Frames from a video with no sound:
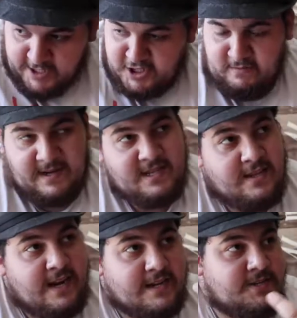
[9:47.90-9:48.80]
shoved back in the
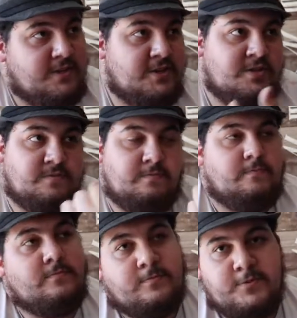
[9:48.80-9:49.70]
deck. So you just
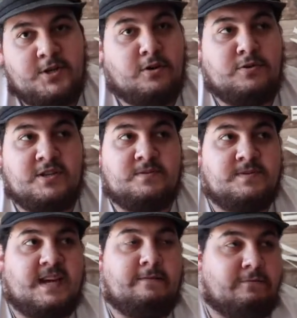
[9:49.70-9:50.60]
show the
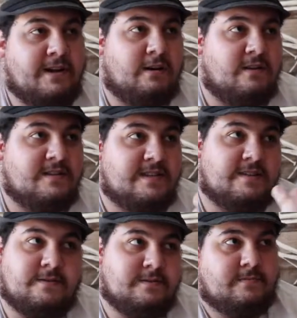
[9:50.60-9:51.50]
same 3 cards
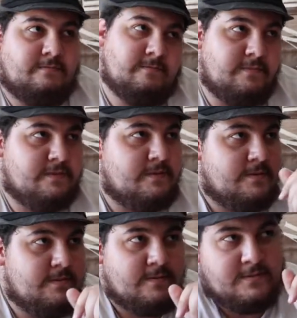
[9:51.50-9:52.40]
and
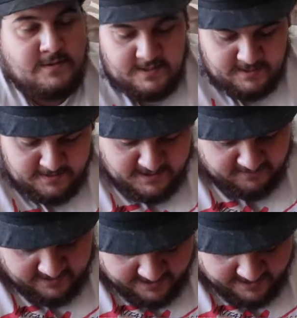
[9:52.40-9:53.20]
stuff like